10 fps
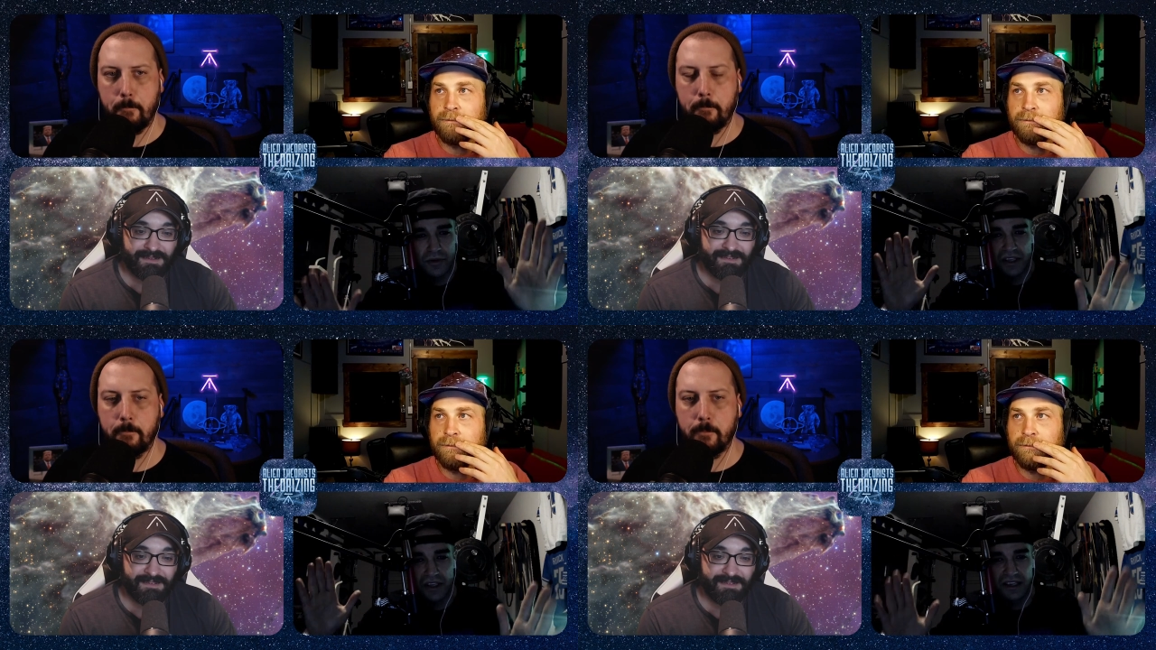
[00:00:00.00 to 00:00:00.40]

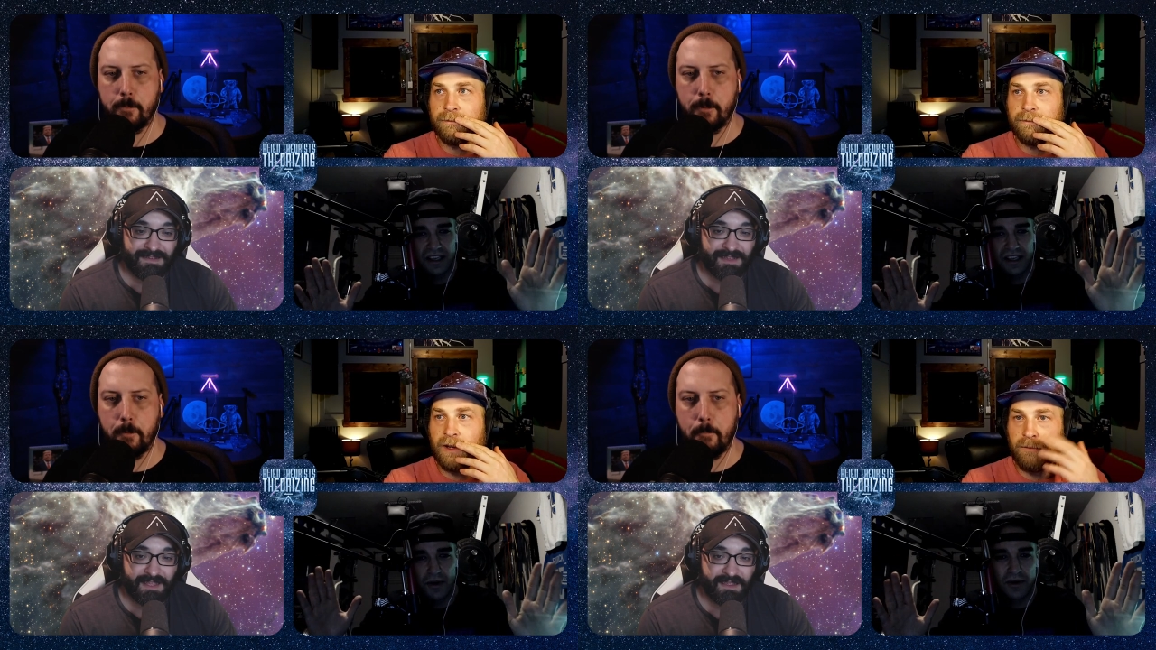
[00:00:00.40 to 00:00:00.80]
Speaker 1: Those were
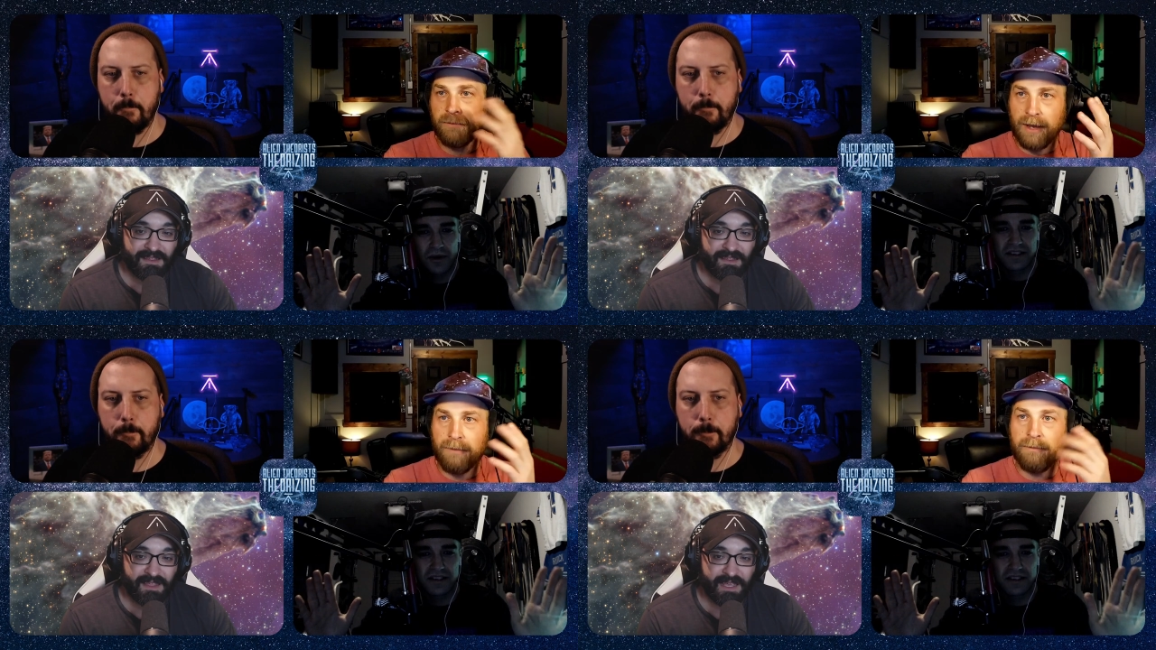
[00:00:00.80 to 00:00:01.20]
kind of came
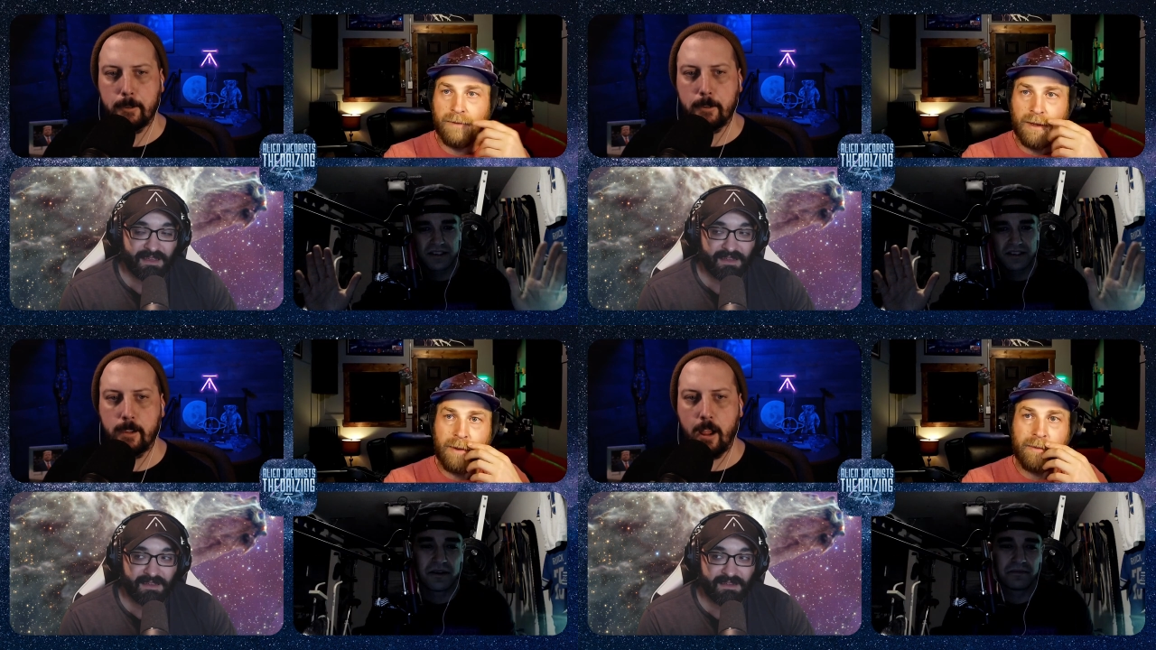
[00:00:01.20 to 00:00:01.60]
out yeah, around the
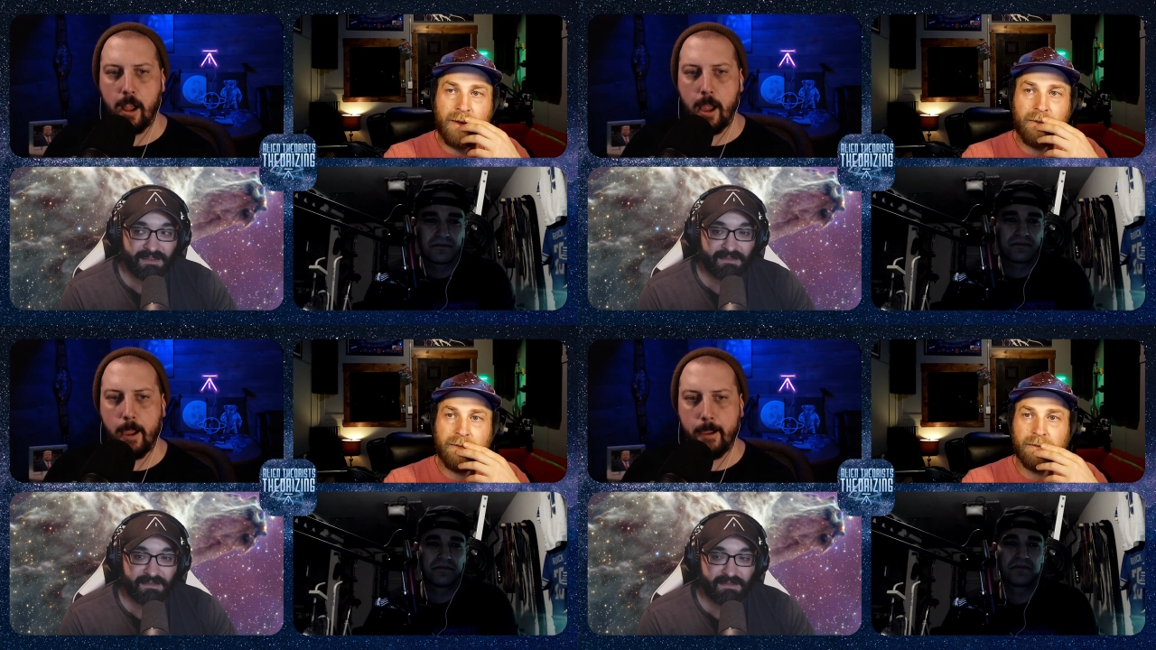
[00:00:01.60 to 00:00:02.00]
same time. I
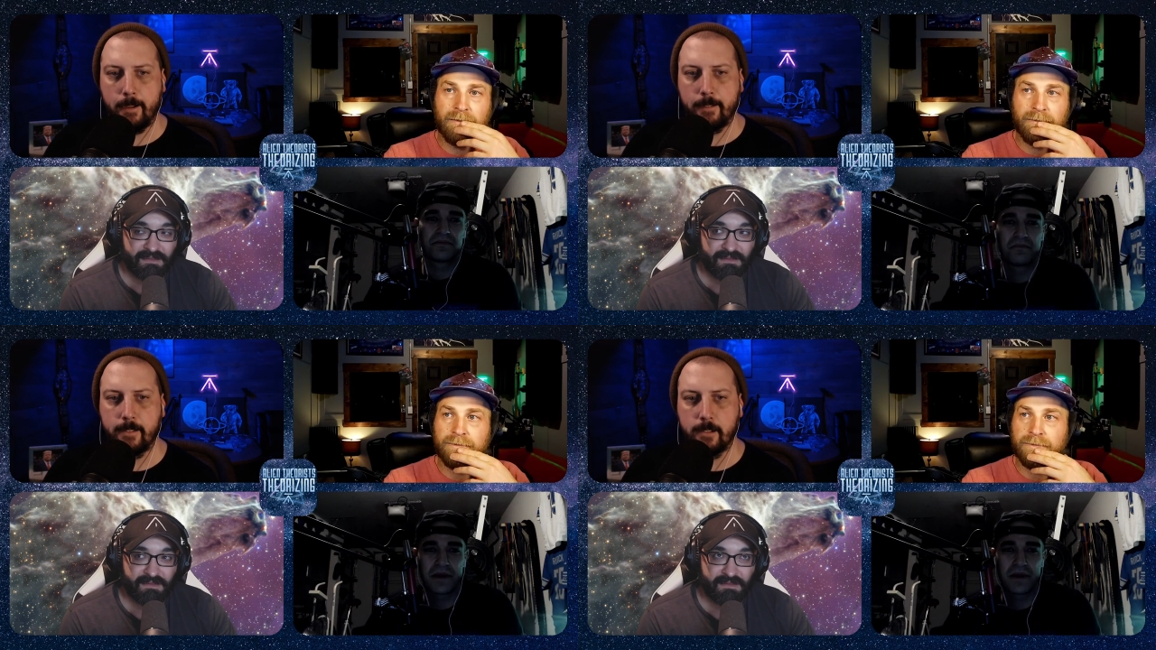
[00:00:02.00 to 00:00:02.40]
remember time.
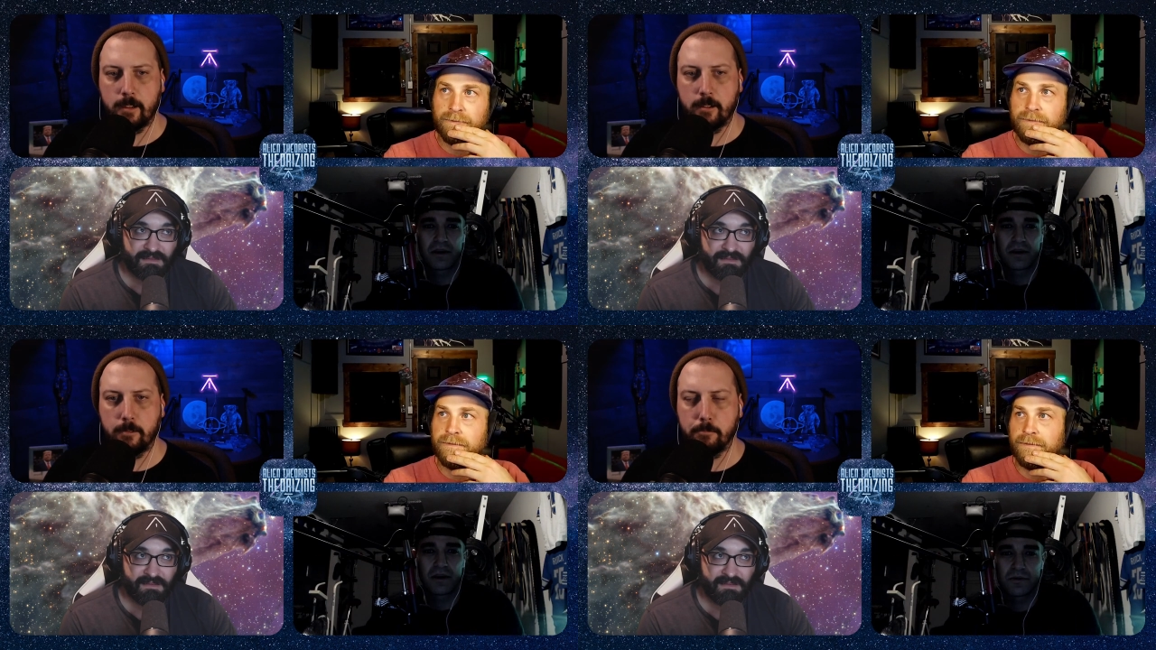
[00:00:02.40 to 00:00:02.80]

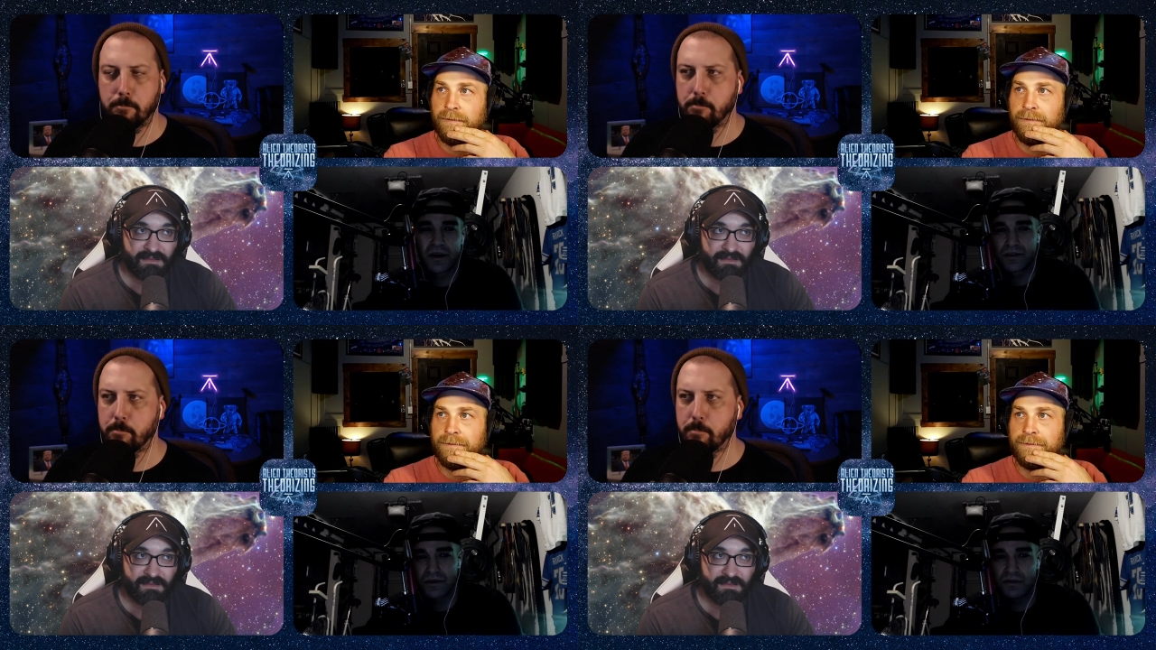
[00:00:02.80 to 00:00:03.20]
that one. Biker Mice from